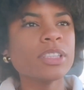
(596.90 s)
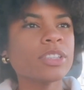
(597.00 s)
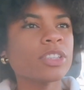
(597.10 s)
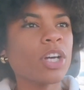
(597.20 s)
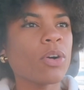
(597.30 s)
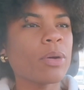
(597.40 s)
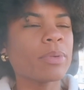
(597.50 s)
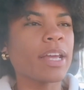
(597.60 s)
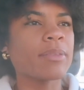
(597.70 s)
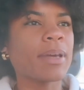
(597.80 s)
So I'm
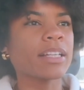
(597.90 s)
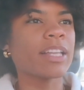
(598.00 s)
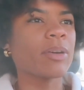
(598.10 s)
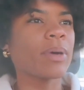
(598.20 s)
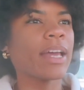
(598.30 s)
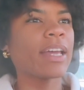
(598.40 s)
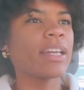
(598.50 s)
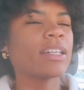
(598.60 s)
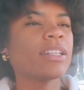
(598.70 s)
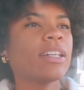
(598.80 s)
gonna head back that
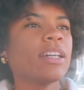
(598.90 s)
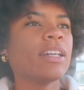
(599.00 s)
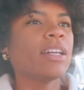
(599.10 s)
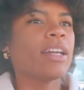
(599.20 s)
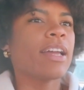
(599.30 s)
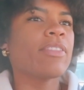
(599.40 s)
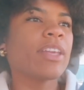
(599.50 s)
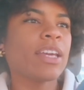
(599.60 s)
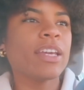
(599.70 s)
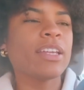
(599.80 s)
way. And
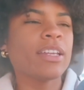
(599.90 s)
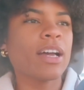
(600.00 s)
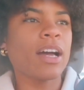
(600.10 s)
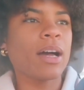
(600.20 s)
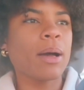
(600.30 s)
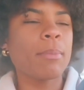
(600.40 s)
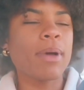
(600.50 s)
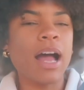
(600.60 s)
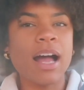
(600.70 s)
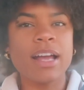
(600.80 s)
then um,
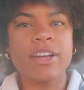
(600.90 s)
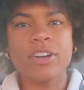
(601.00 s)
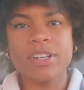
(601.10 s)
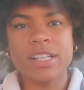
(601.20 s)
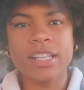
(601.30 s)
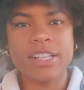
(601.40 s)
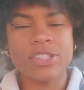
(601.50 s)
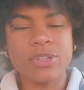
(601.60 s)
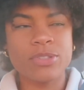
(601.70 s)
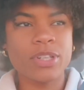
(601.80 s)
I already like
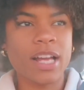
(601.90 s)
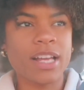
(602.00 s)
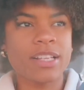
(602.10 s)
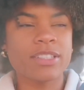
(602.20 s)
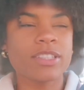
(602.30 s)
showed you guys